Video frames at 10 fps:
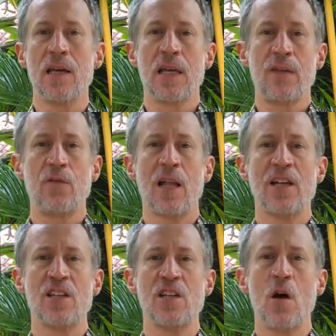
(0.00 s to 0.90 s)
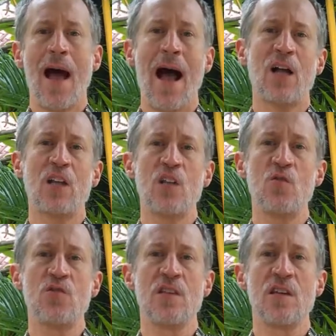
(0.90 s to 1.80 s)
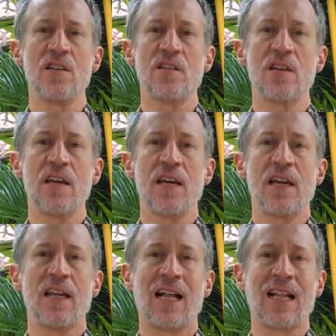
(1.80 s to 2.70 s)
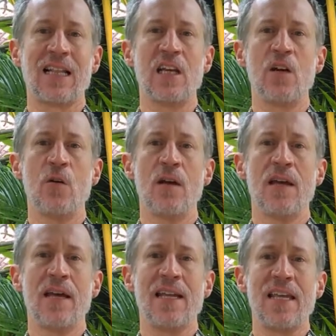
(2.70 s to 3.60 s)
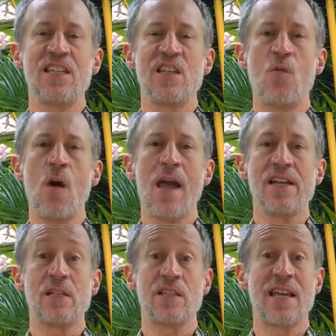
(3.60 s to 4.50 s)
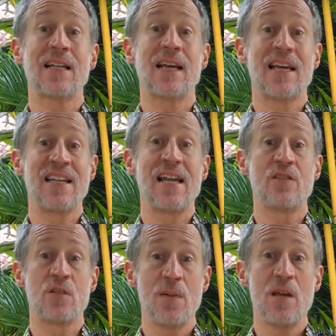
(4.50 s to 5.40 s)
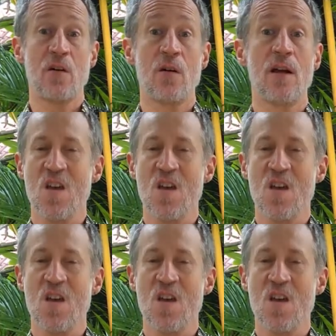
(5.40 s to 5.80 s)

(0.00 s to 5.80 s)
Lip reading: If you'd like to know how to use this in a clear and easy way to sound like a native speaker,